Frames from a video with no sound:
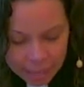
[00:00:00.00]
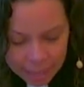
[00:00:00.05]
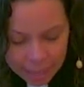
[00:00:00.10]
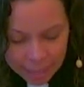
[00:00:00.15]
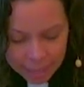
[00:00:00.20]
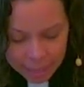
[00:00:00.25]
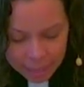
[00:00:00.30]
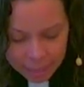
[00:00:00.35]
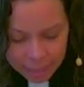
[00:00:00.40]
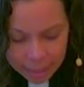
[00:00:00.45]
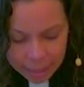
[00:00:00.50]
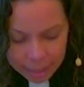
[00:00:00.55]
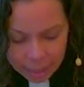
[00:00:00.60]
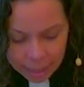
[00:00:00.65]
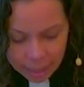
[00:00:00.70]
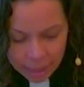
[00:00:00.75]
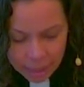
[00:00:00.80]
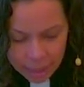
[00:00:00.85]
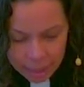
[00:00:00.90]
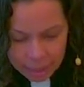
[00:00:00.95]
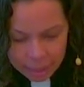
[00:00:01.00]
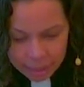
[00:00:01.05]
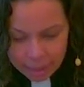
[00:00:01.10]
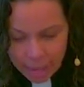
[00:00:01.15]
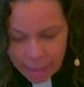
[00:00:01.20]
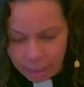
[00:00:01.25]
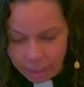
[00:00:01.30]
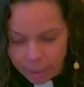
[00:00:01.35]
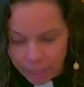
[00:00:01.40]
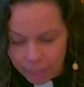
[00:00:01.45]
it doesn't
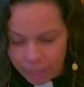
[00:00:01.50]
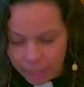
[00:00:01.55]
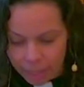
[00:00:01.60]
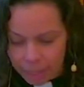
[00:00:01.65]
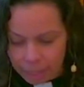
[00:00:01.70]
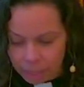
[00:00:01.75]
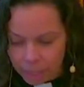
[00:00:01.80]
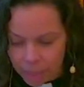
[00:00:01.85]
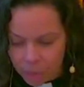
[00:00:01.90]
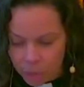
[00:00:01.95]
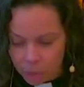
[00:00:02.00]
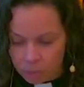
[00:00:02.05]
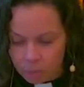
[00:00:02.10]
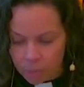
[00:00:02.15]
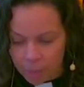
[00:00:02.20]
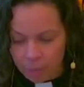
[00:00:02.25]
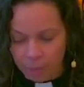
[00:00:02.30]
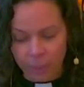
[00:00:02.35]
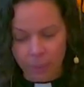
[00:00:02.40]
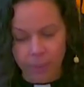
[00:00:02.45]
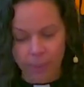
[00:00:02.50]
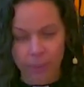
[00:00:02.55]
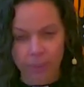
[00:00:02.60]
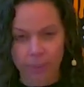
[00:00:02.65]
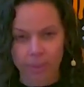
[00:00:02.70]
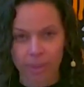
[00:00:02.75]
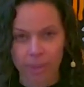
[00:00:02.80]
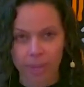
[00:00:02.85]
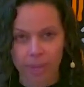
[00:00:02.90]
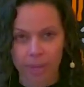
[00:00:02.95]
sound like it's much
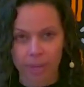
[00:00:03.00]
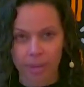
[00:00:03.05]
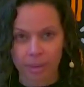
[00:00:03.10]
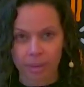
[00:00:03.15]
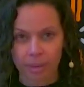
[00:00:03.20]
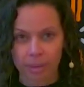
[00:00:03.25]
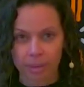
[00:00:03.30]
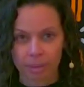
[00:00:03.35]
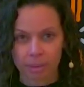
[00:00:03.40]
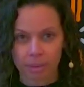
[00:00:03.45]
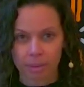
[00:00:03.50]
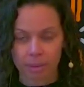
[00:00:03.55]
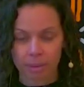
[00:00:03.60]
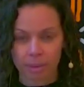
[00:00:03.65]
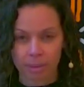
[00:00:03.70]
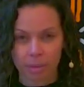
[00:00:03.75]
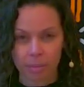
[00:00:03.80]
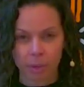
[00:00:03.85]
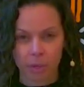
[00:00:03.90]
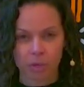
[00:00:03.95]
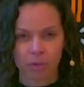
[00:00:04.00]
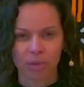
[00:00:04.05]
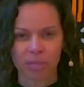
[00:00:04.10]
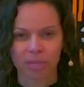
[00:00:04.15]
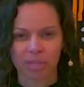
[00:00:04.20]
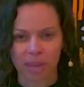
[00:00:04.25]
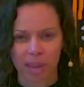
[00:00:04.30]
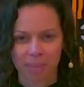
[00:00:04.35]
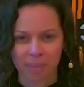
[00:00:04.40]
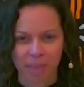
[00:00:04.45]
better than the
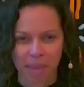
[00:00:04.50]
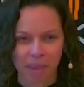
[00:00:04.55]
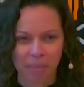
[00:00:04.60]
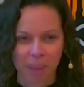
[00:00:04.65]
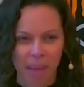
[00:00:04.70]
tumultuous